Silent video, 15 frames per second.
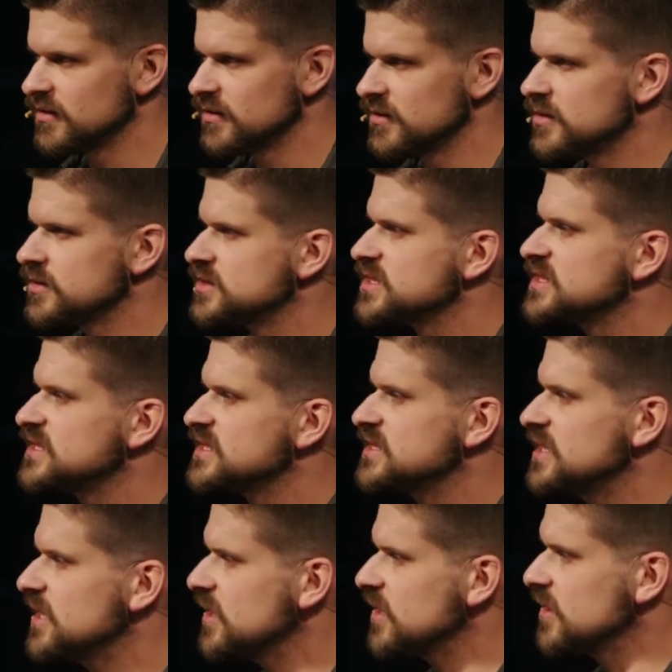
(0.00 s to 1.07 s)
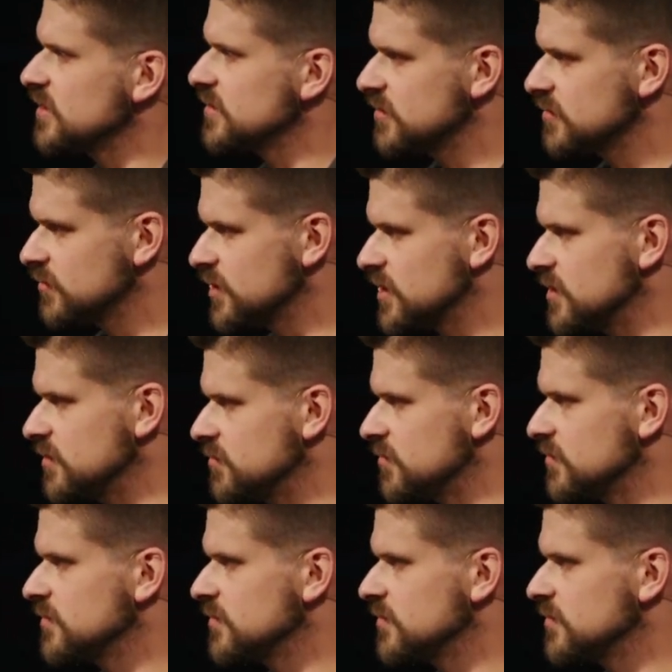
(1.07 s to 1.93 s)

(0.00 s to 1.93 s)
They're just sitting with him